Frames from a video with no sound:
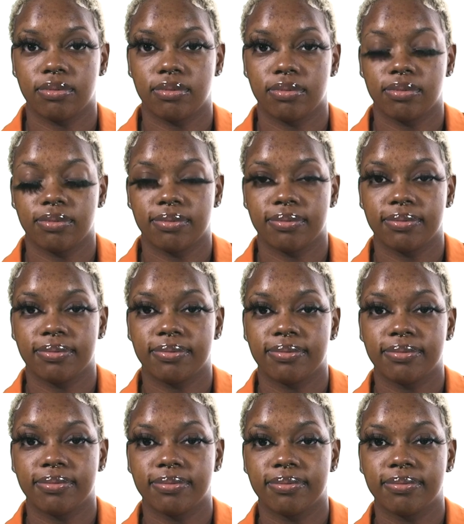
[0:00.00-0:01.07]

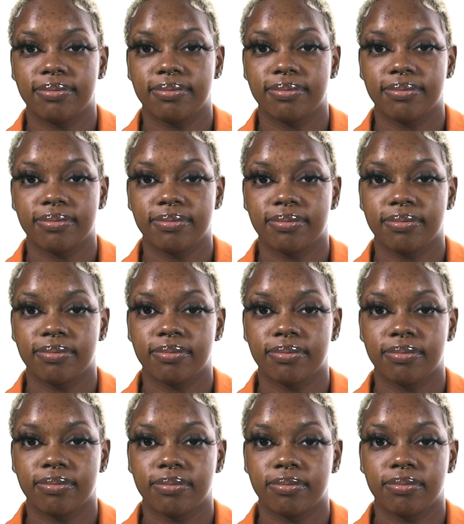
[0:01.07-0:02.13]

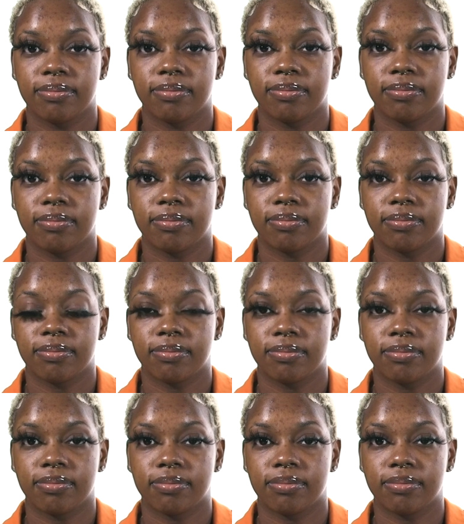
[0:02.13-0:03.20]

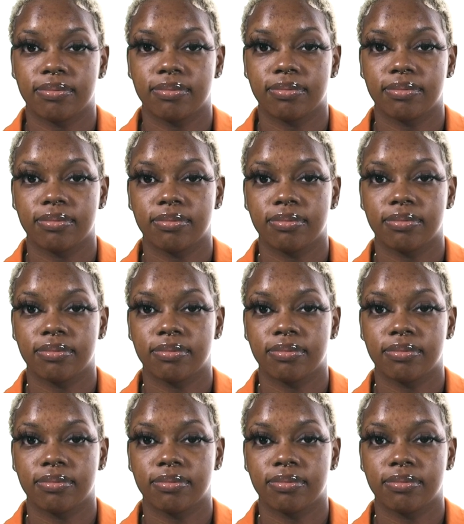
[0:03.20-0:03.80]
No words are spoken by the person on screen.